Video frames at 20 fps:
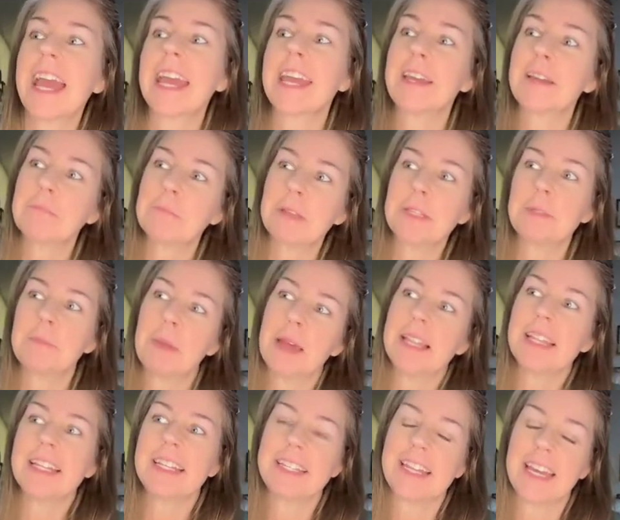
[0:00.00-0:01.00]
A on my
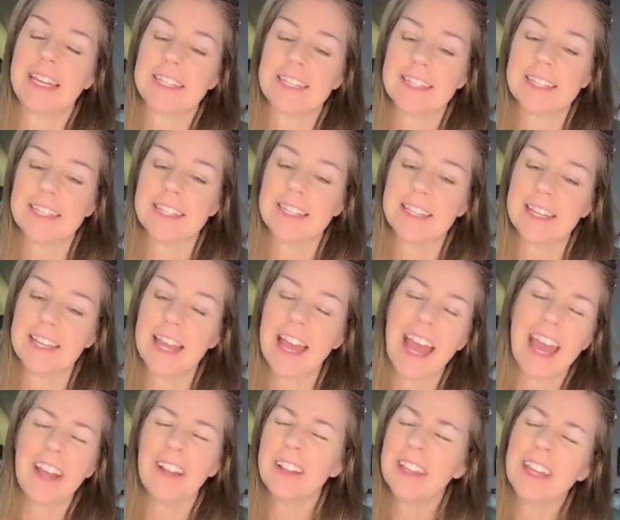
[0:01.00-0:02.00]
spelling test.
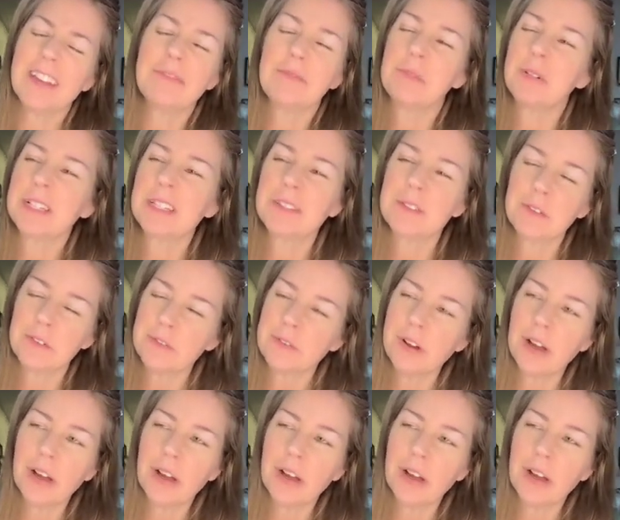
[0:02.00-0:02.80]
I only have one so